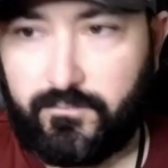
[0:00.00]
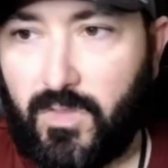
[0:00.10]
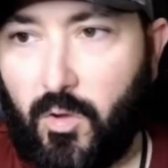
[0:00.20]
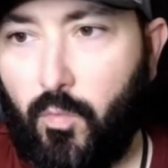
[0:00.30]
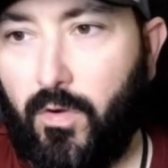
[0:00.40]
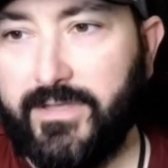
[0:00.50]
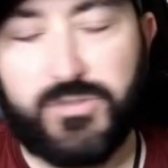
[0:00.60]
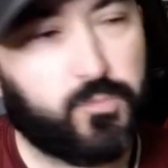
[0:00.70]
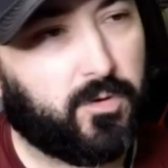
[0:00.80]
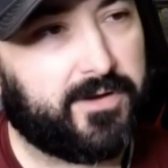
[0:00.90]
once
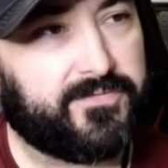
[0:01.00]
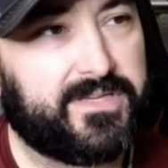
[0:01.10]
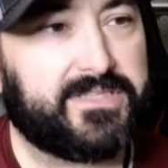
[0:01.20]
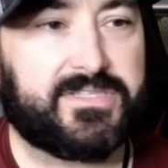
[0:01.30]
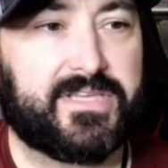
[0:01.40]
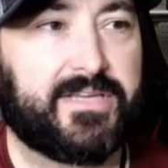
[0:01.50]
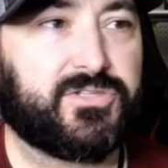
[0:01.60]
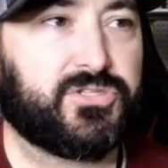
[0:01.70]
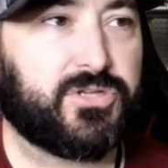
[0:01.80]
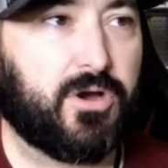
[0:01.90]
one of these things
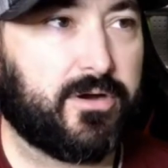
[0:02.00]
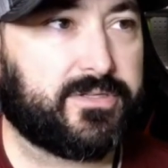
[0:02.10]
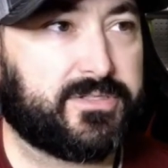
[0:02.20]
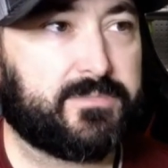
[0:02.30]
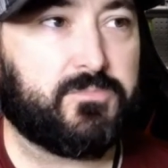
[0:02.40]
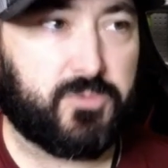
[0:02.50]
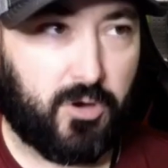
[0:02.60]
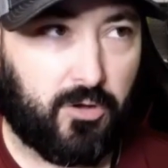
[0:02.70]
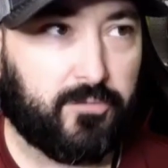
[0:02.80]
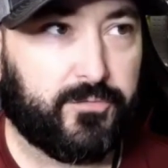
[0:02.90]
starts,
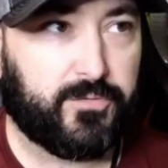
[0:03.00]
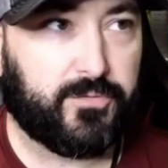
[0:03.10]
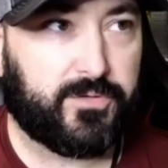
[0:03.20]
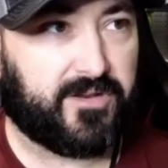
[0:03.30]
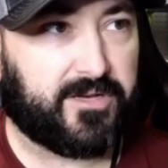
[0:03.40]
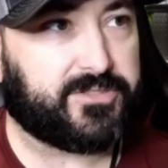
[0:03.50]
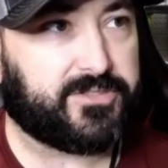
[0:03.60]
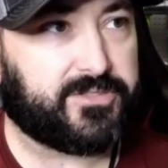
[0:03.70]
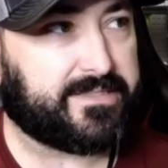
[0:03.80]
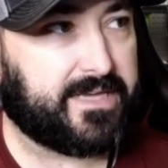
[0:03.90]
all of you can finish
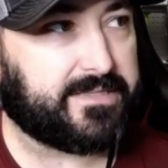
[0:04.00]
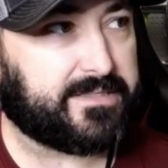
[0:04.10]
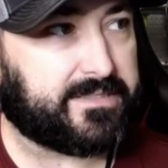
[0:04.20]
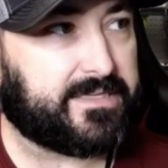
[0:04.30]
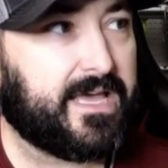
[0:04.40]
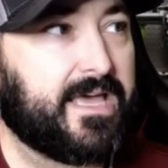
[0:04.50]
that sentence,